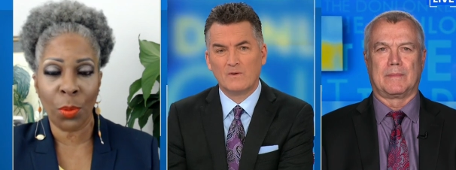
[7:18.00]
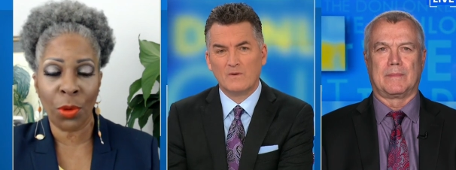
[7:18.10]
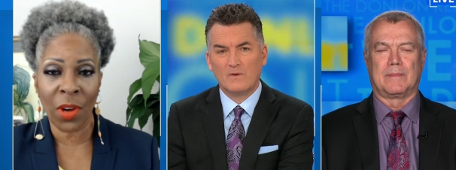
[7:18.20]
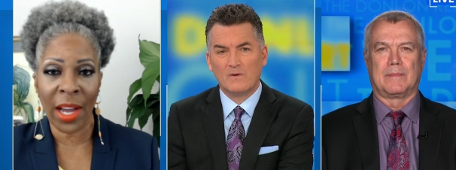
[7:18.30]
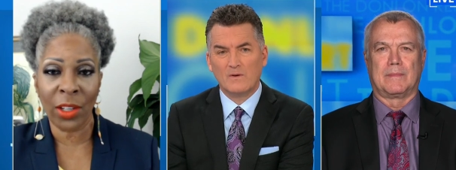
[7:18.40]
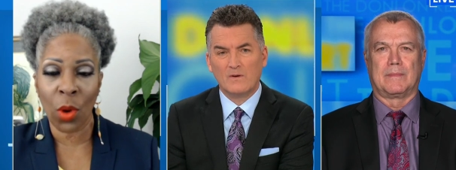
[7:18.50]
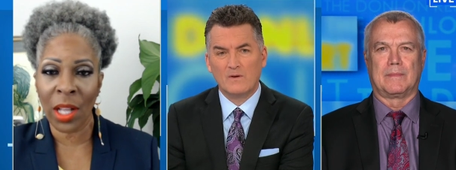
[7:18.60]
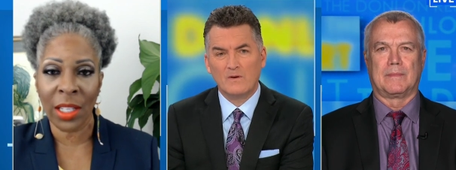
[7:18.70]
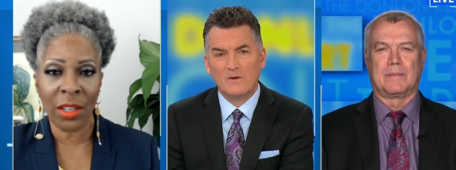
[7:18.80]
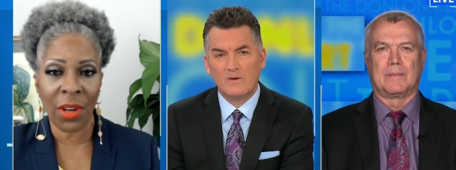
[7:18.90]
Speaker 1: to provide
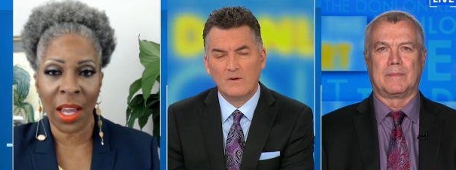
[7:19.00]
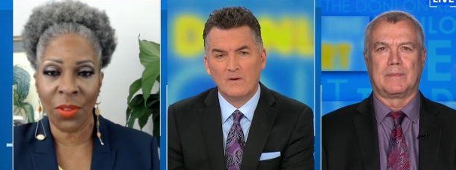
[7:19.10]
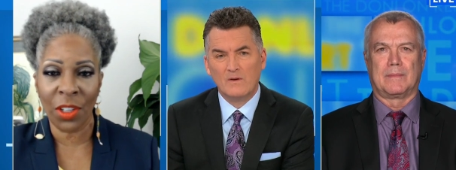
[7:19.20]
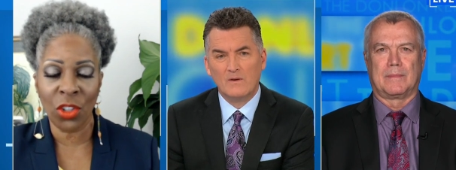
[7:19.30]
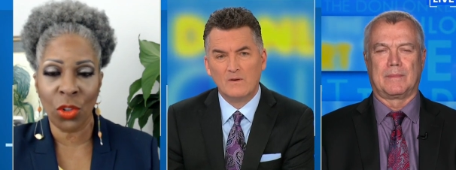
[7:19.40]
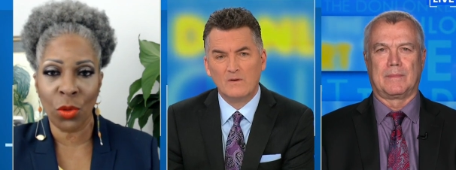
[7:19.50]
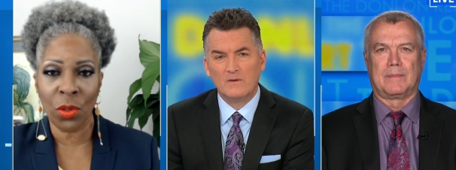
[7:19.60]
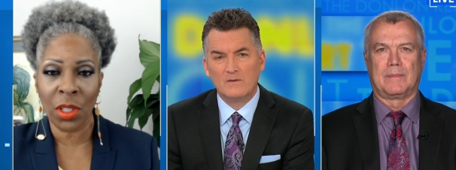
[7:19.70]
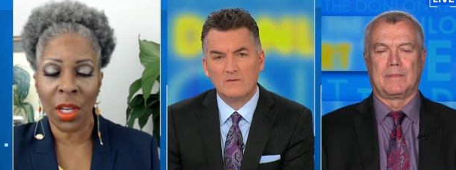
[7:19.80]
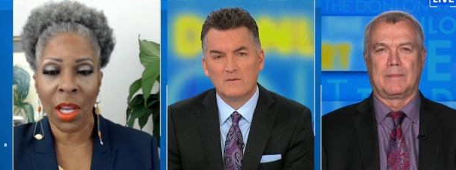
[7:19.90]
quality of life
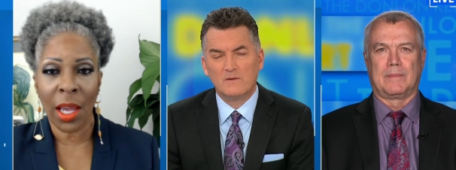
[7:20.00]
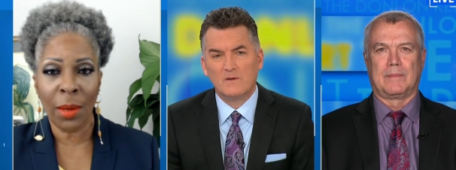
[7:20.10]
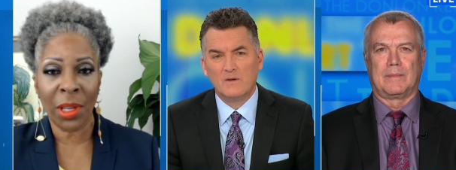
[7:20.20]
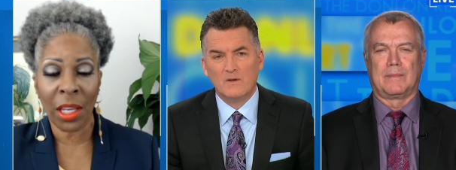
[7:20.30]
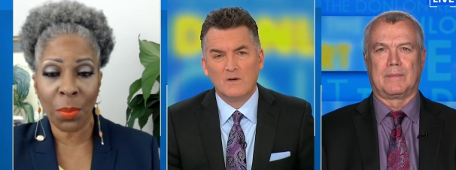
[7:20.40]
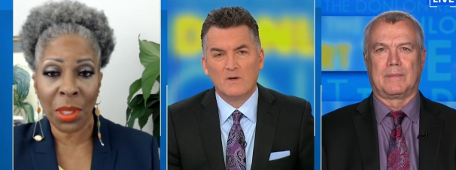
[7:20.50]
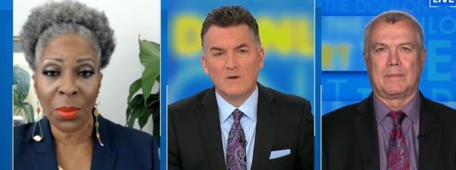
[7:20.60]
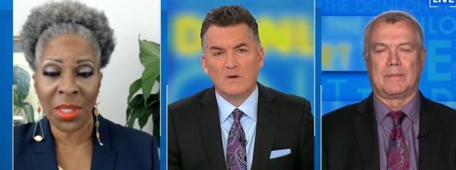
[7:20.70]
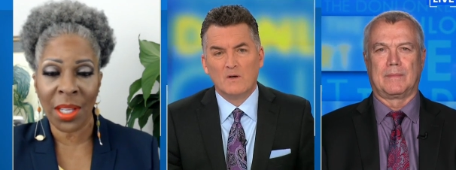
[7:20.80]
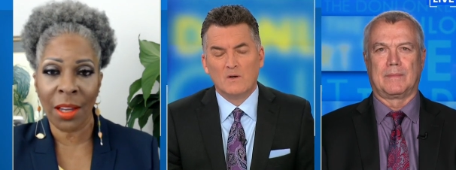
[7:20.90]
issues and keep
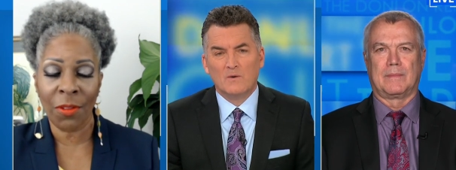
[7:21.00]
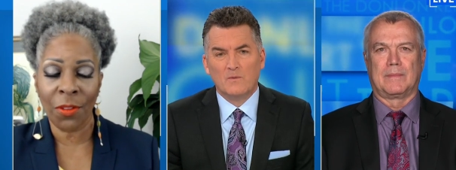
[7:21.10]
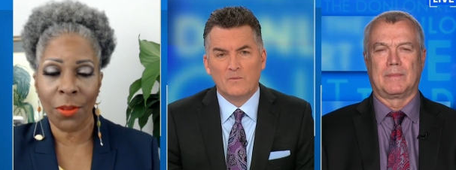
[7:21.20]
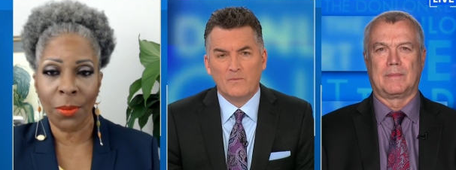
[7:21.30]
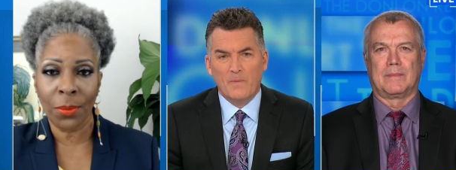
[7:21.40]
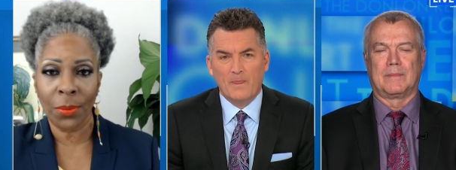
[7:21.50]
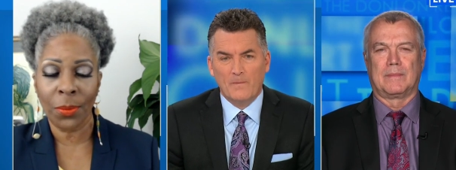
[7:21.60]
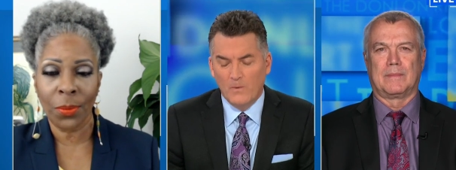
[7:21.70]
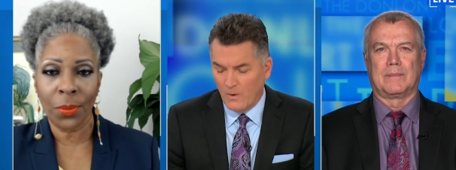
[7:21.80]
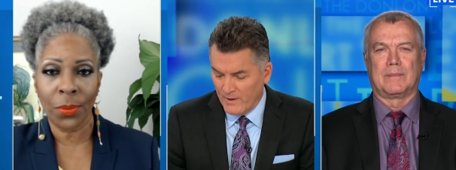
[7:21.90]
them safe.
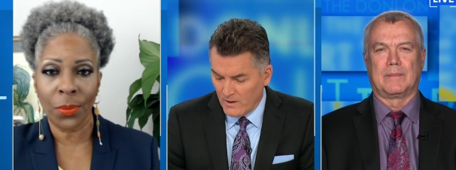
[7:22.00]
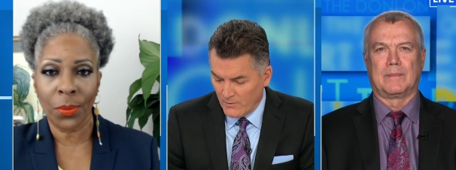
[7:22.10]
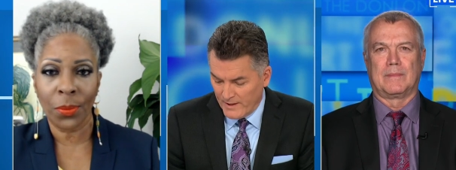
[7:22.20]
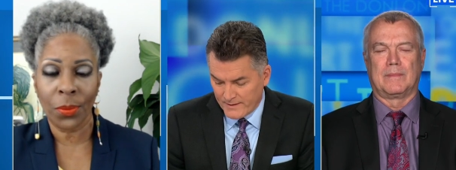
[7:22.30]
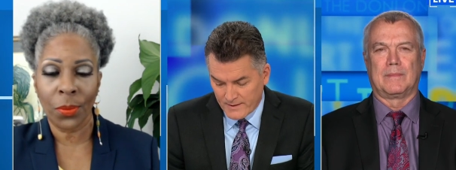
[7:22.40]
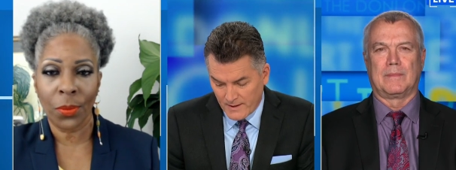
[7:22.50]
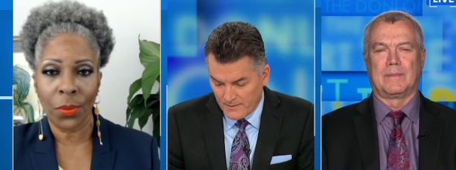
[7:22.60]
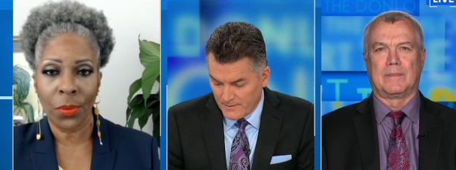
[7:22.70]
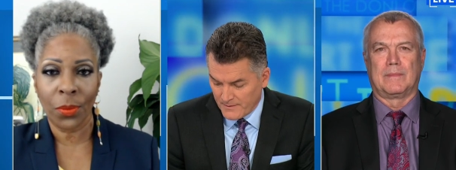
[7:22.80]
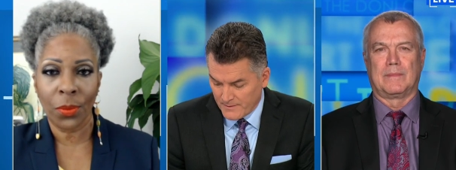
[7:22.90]
Speaker 2: Well, we know that
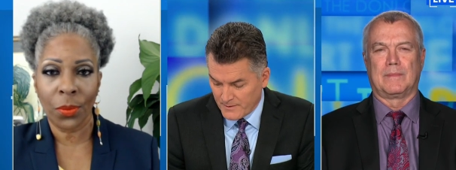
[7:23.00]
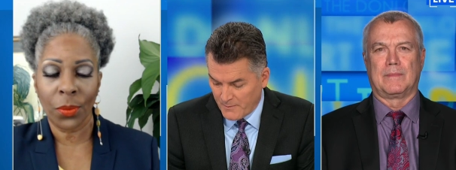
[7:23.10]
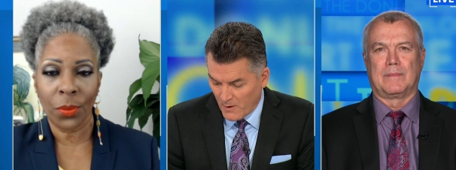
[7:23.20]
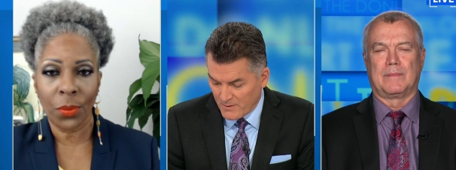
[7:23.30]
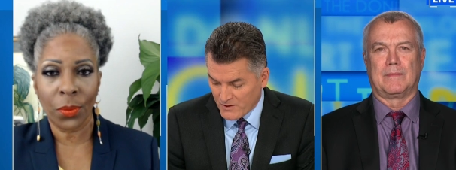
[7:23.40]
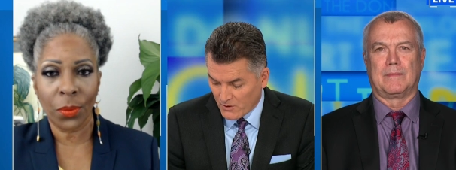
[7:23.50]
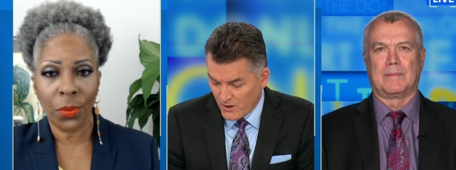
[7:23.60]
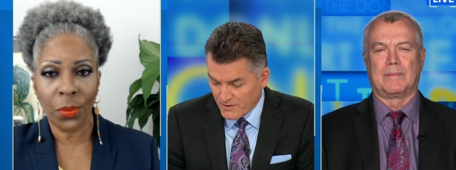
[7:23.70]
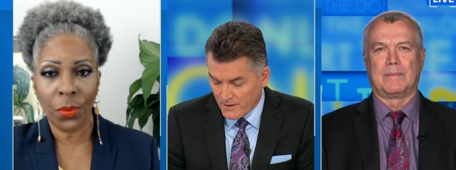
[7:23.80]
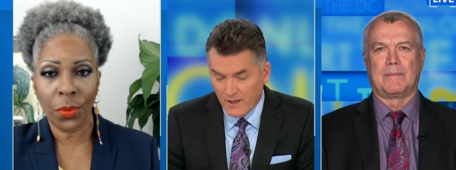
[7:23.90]
uh, departments
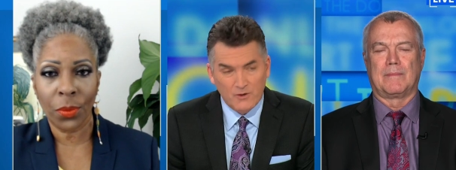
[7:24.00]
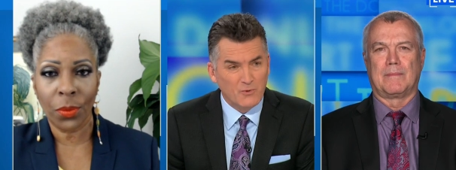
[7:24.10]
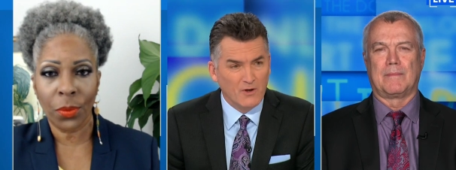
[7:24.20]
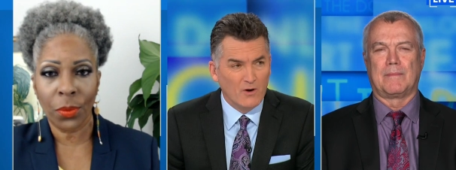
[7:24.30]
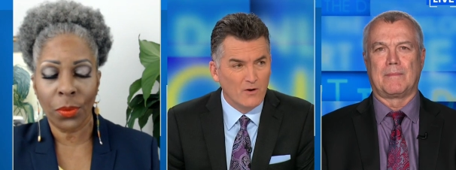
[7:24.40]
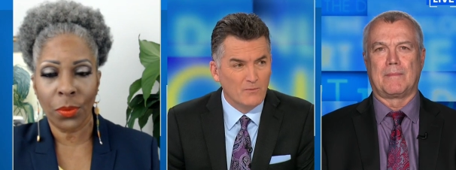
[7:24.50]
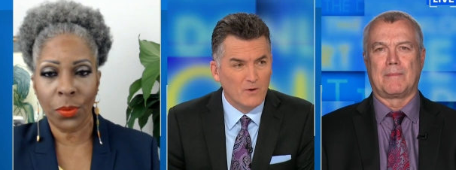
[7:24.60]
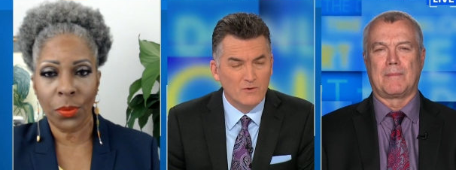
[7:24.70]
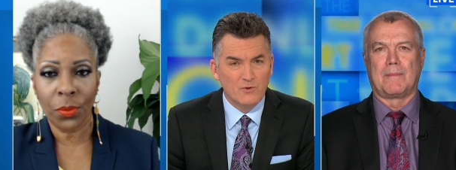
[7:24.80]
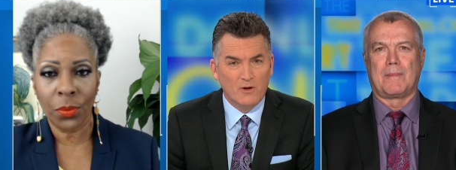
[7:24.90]
across the country are,
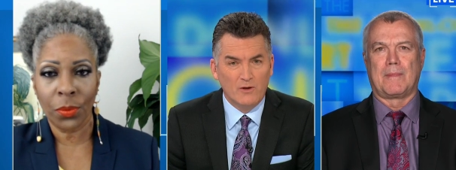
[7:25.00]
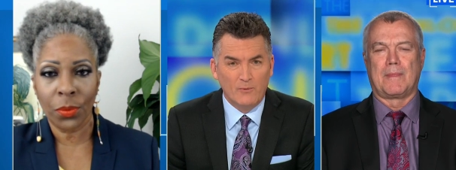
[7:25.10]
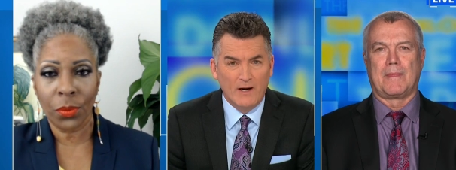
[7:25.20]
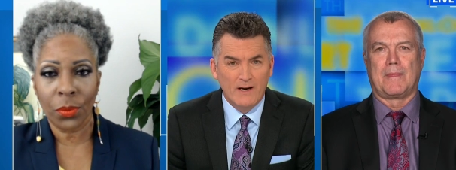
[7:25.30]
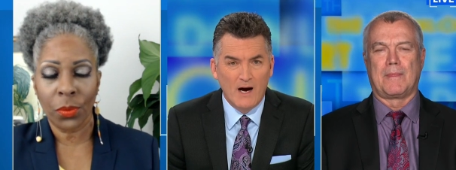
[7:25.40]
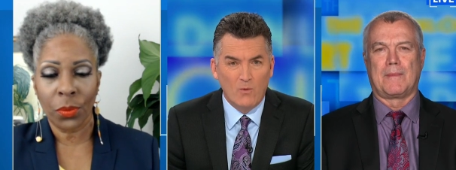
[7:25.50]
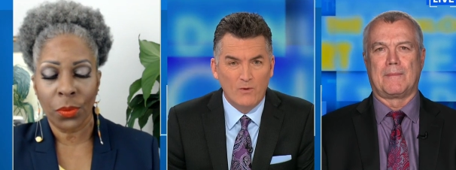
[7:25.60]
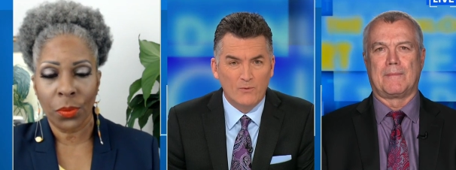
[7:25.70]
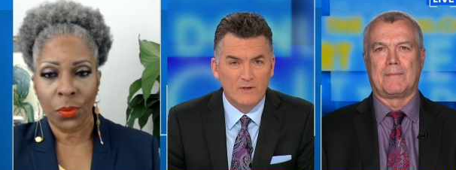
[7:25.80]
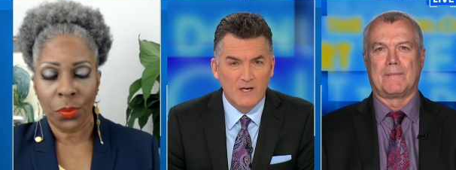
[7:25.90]
are struggling right now
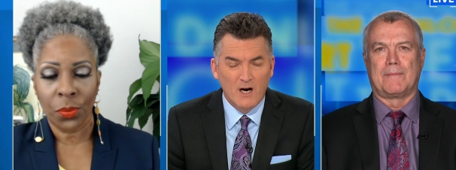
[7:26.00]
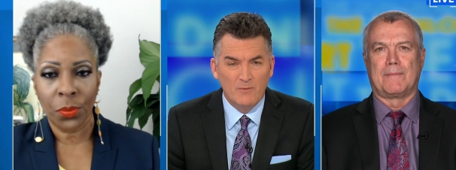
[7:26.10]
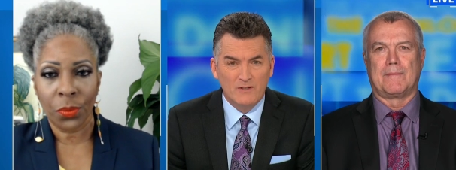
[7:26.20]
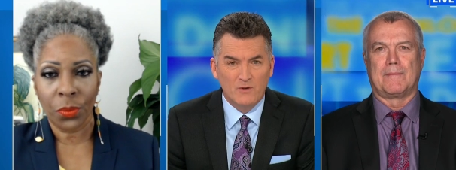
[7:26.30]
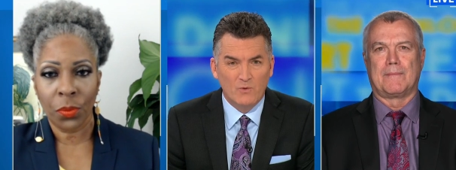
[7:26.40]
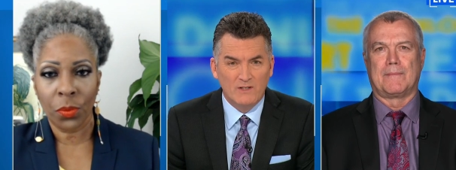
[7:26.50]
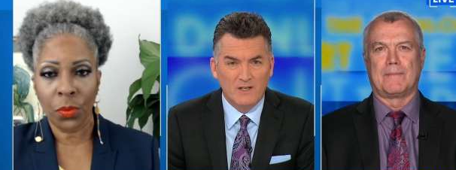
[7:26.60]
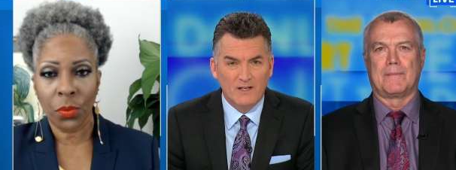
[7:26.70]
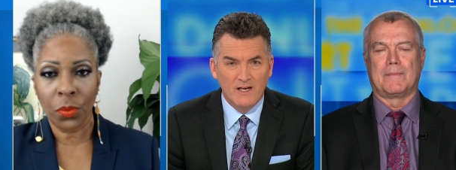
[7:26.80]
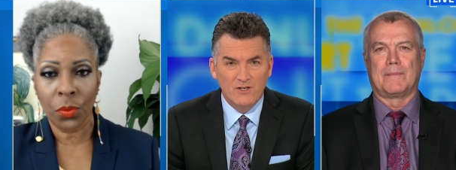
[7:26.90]
with retirements and
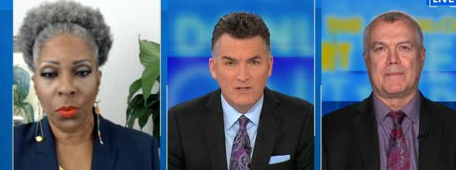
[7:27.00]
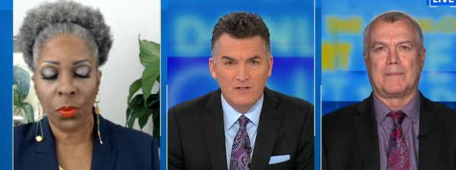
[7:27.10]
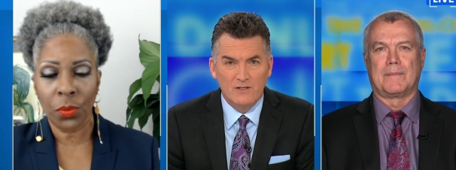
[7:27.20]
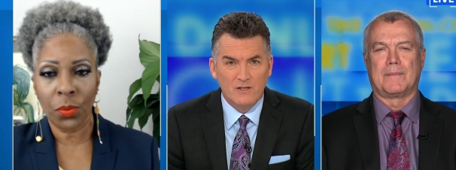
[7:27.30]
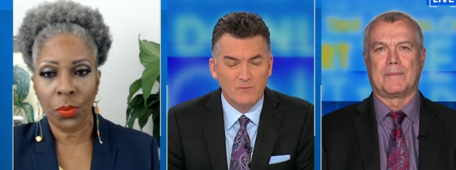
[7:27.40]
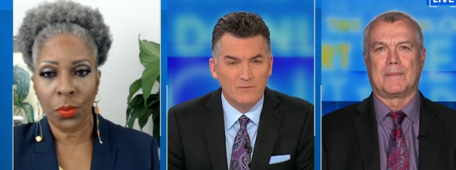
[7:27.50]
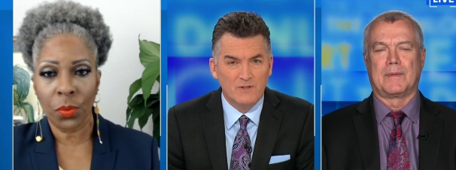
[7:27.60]
resignations. Some